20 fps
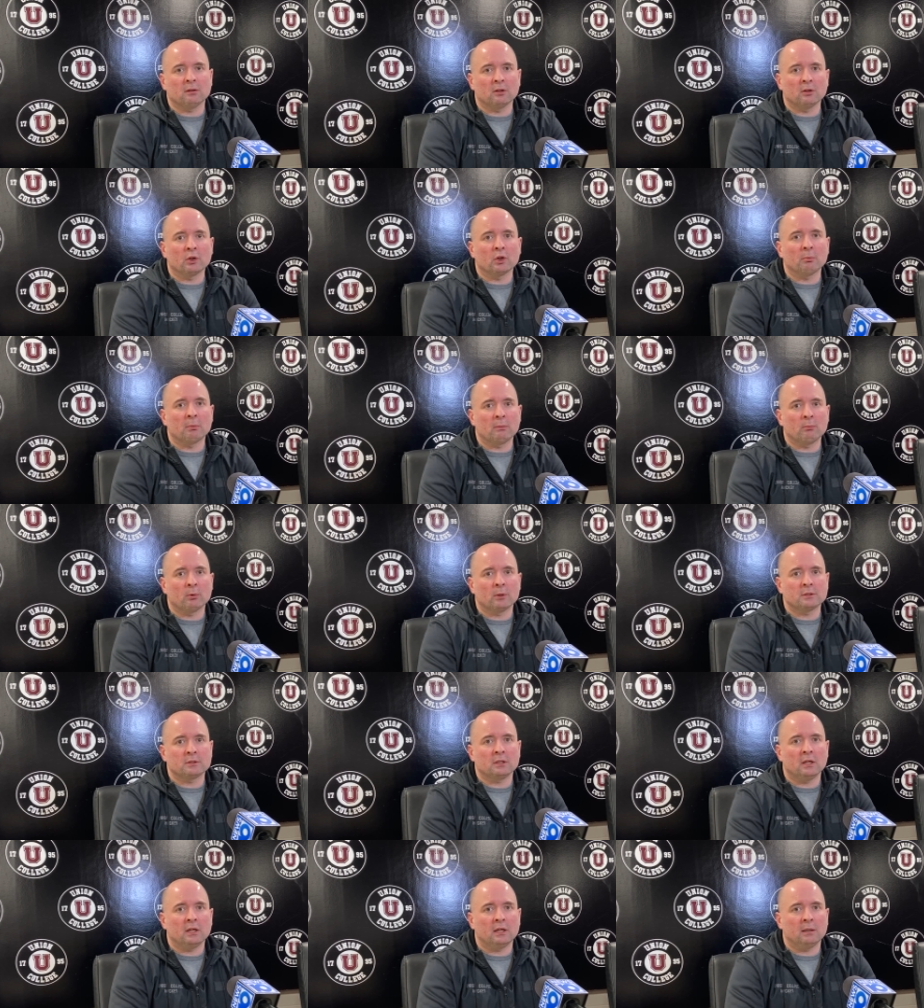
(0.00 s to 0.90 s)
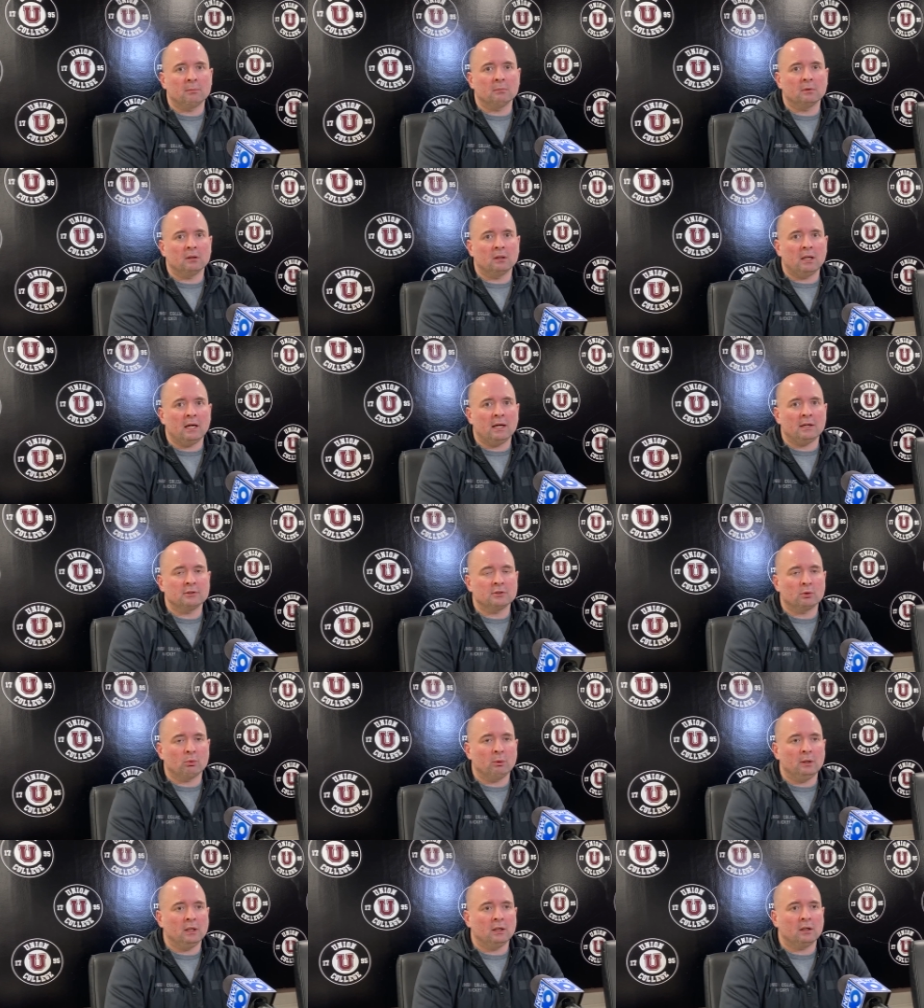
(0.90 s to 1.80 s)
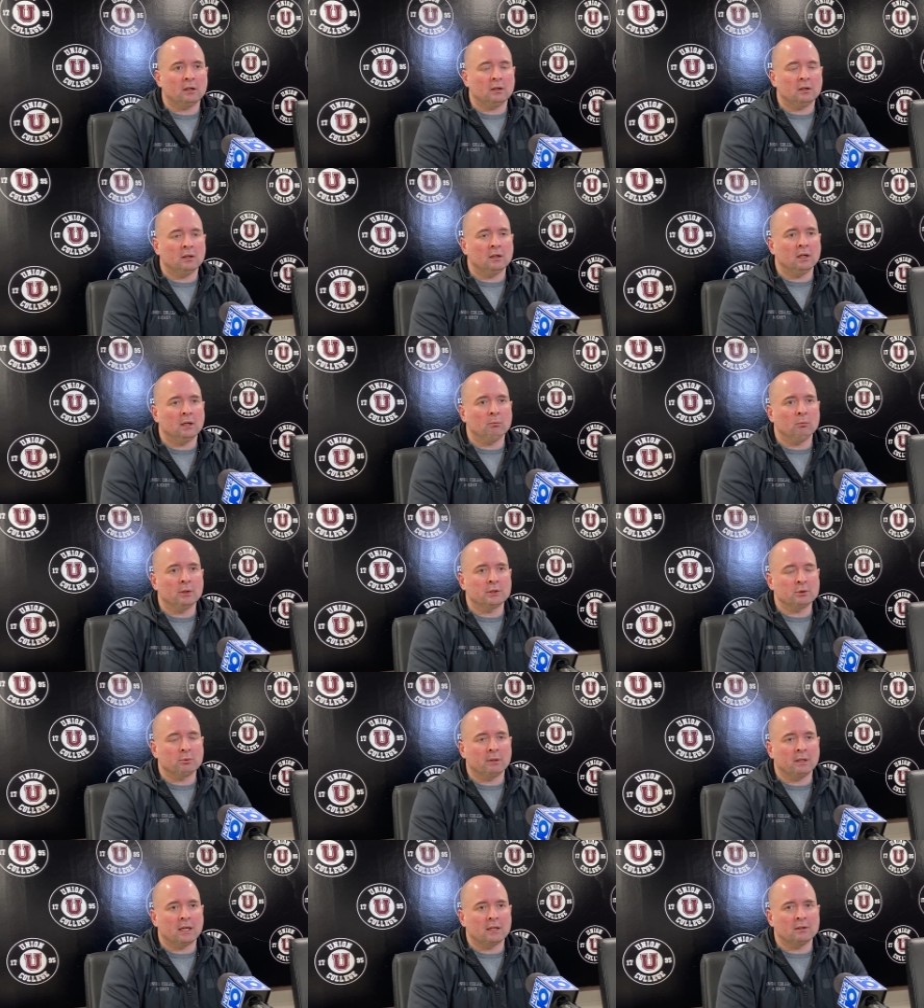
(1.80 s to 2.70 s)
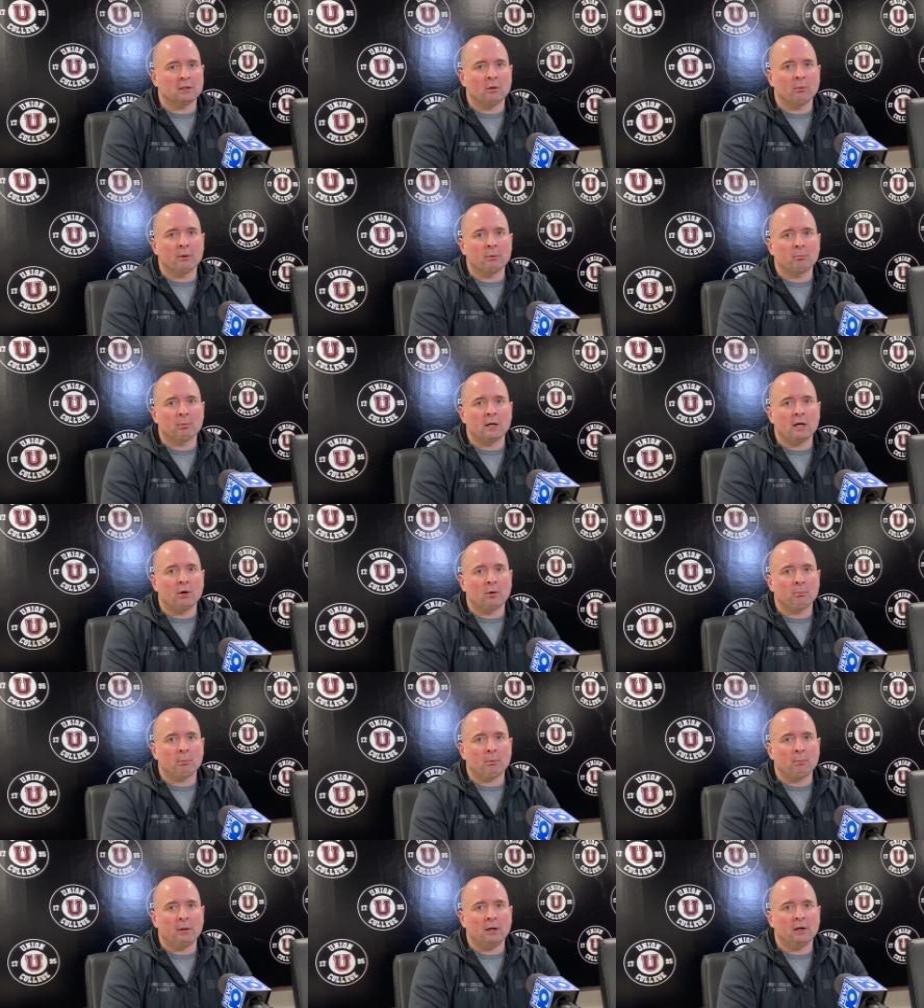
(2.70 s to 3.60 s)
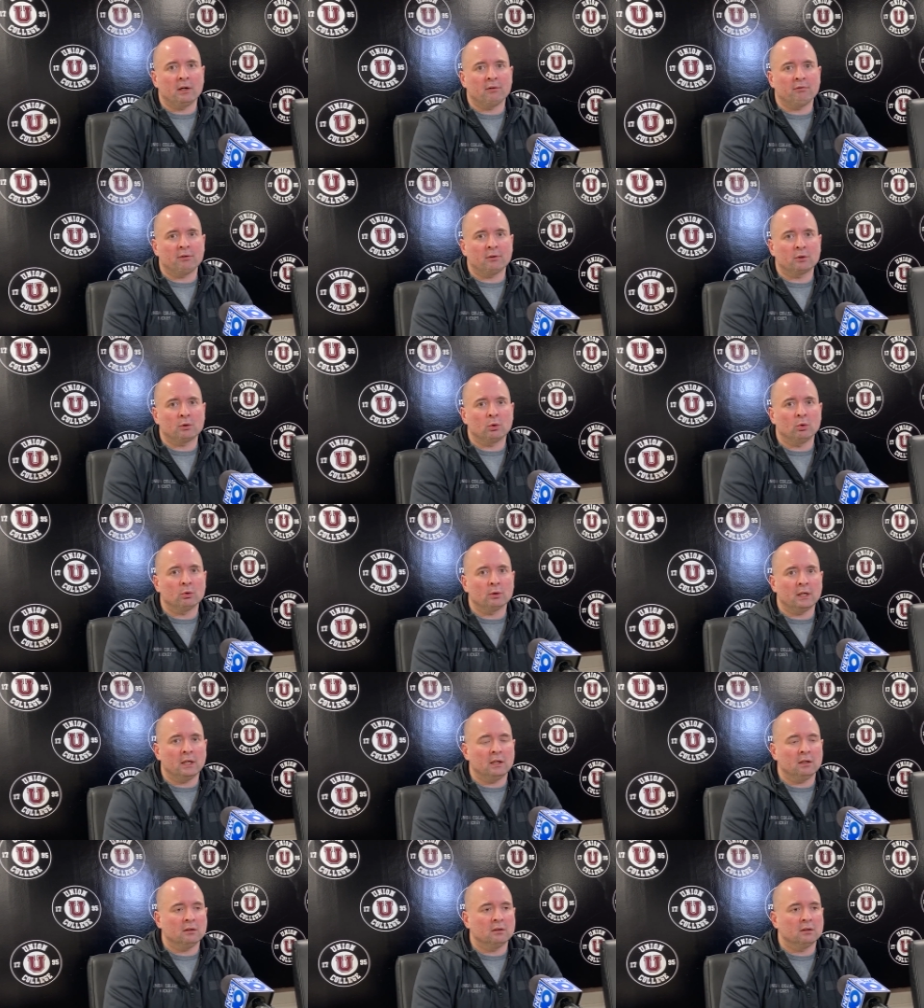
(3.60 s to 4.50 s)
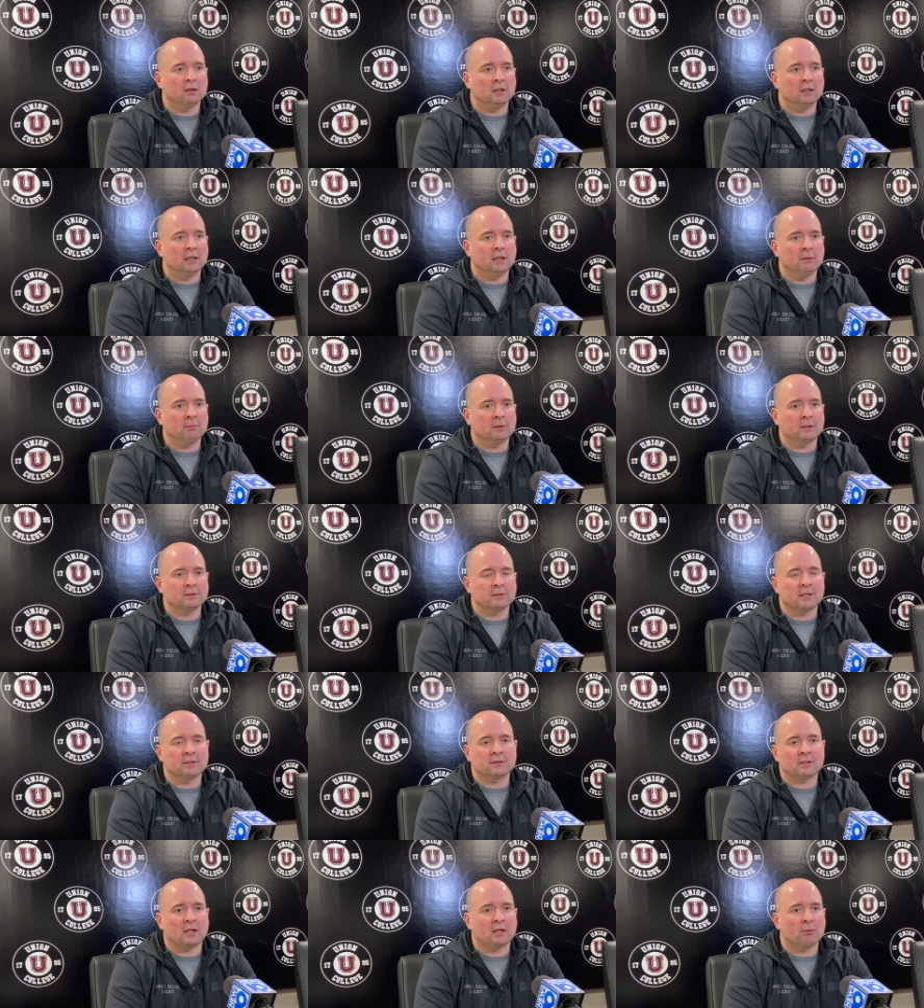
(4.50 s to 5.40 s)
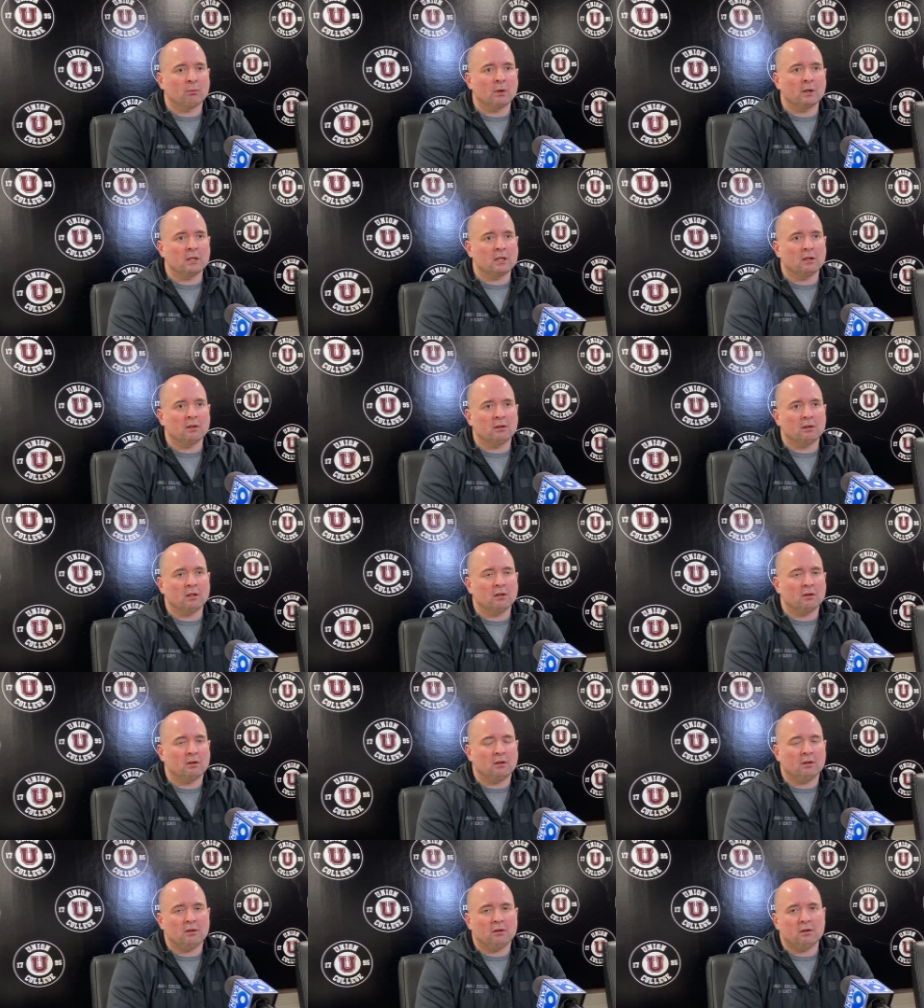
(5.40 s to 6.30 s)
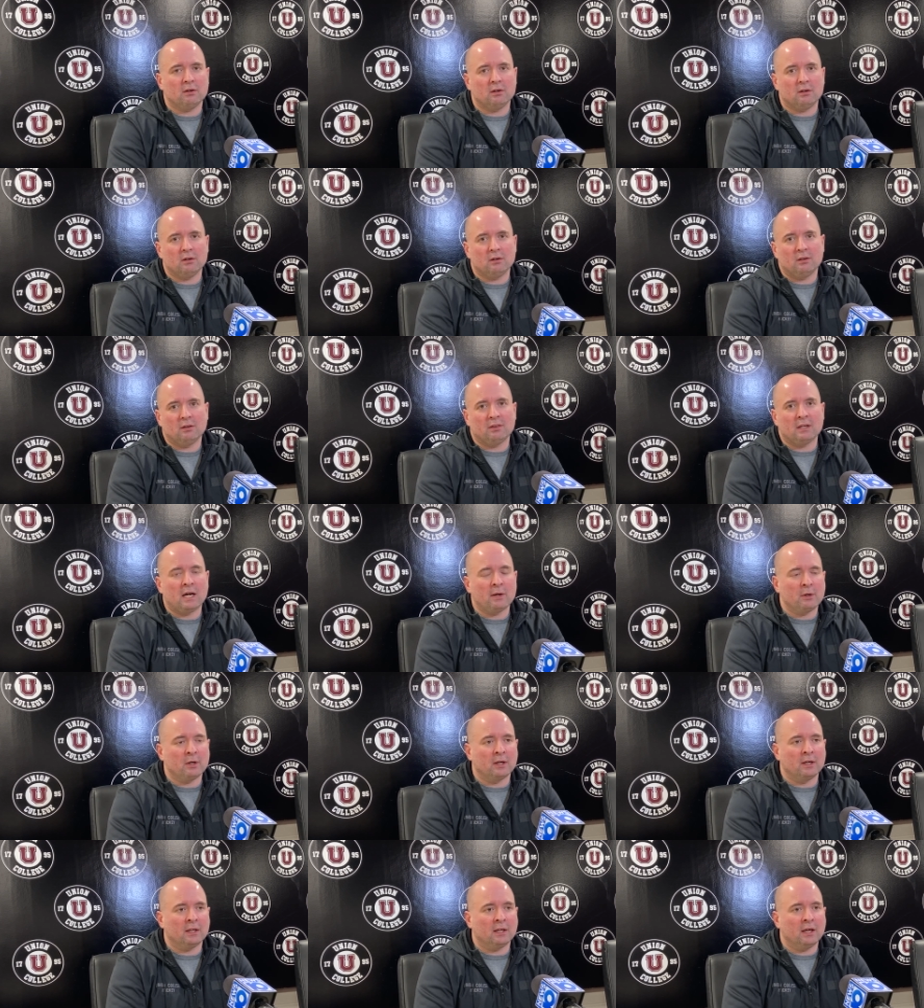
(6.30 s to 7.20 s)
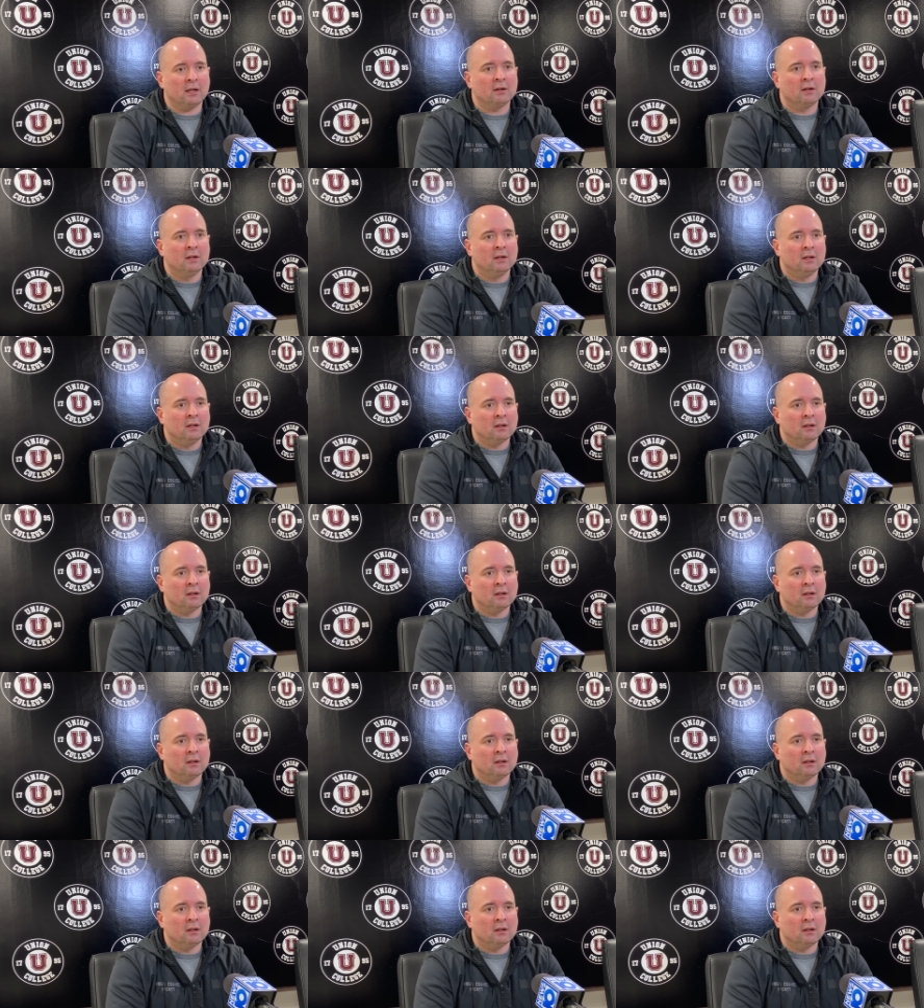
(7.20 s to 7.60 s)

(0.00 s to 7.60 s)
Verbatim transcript: a little bit more time last week um, once we got done with Brown preparing for Colgate because um, that's kind of what you, you, you thought you were going to get.